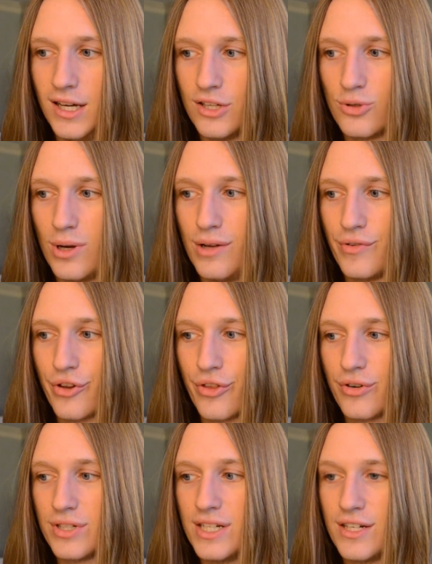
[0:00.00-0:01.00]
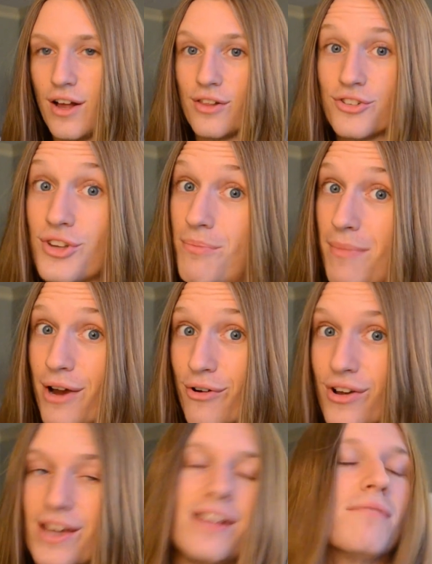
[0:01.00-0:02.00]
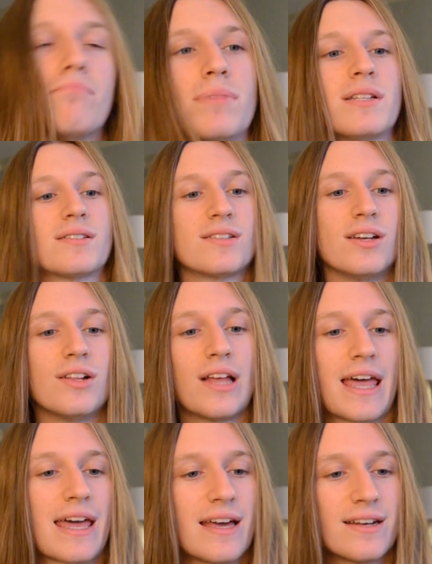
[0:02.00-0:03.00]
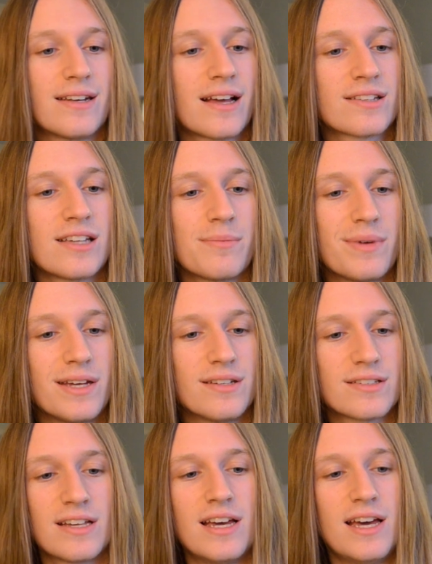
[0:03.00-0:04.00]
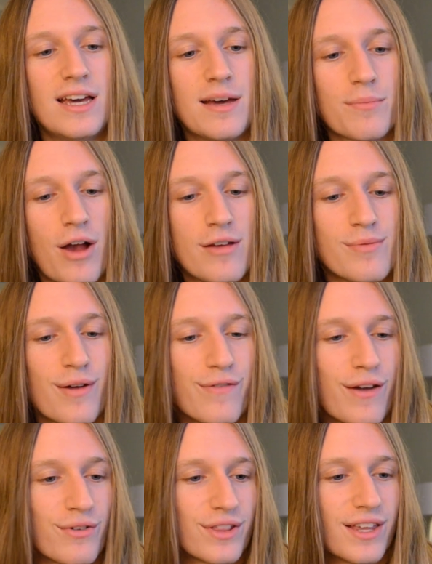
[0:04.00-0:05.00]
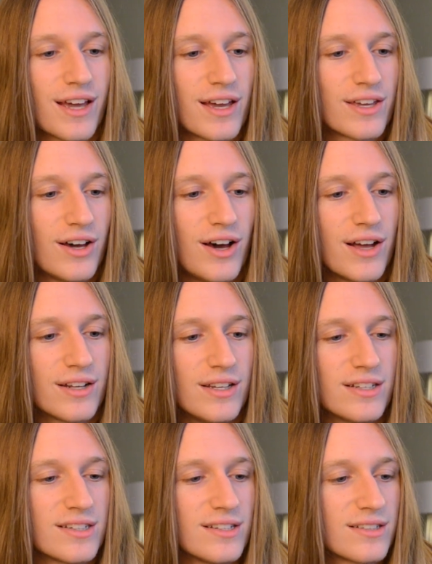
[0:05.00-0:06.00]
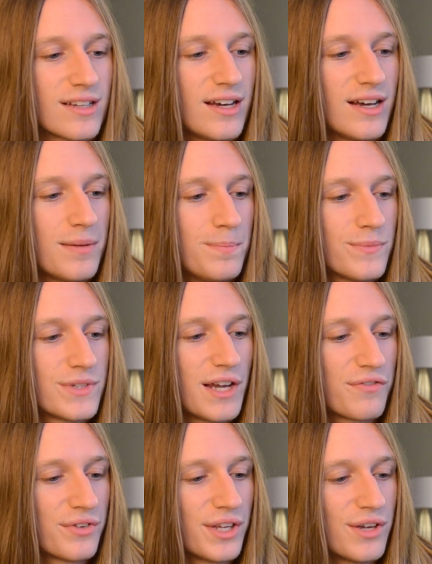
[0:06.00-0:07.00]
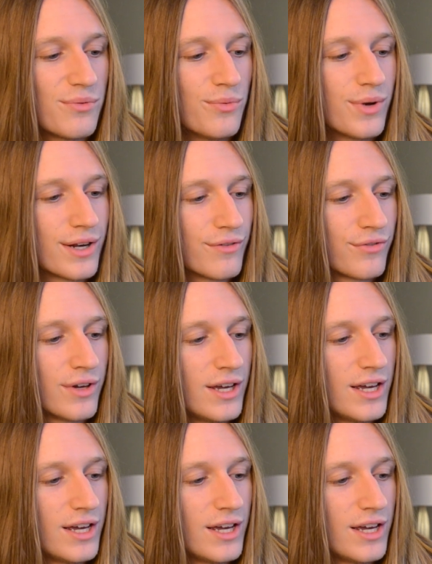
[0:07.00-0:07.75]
$12 or $13 American, but still. And next up is probably my favorite thing I got. This is definitely one of